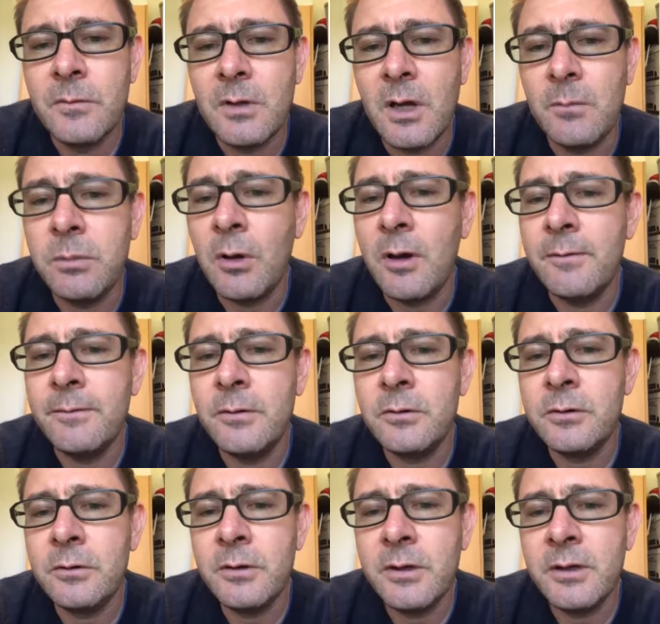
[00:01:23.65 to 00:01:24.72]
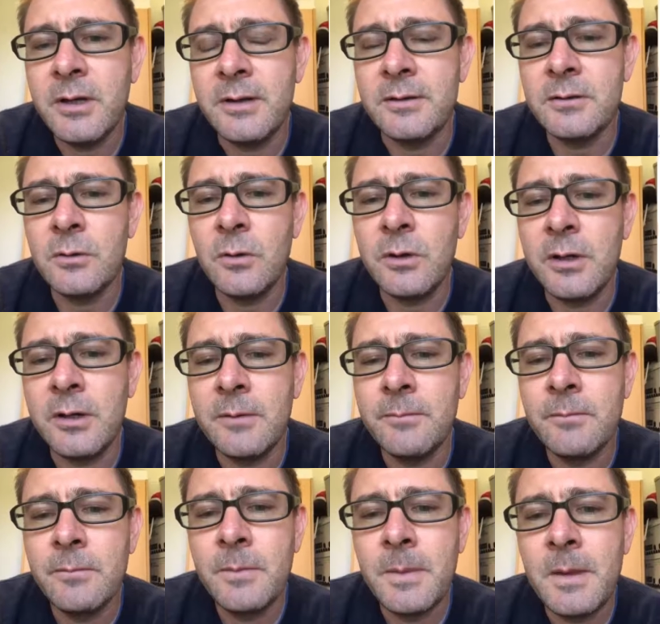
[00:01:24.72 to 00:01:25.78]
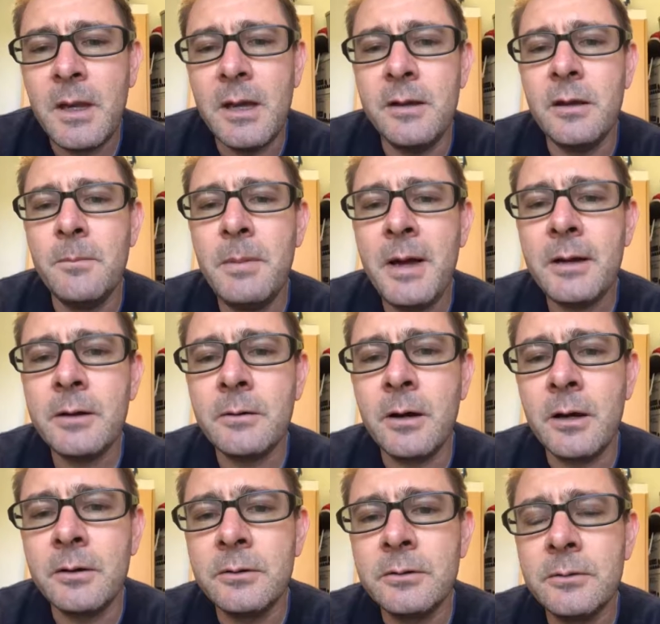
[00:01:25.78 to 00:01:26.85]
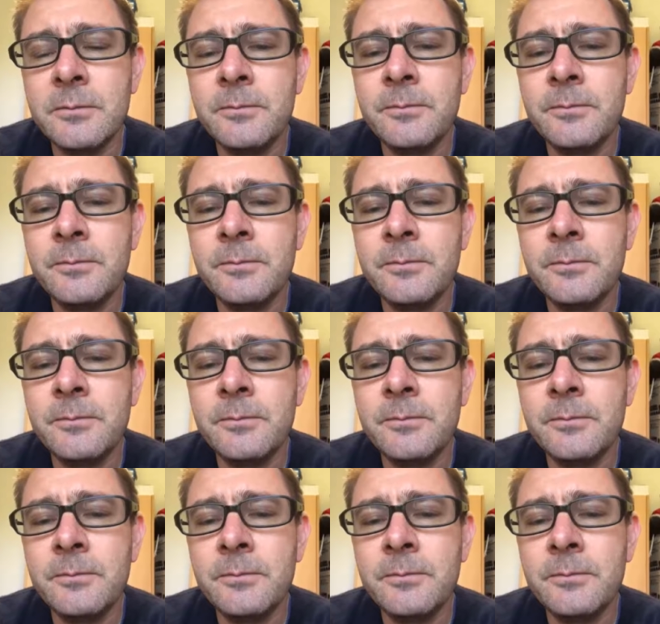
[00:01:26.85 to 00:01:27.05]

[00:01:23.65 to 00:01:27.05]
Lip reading: apply filtering and sorting, and in the background,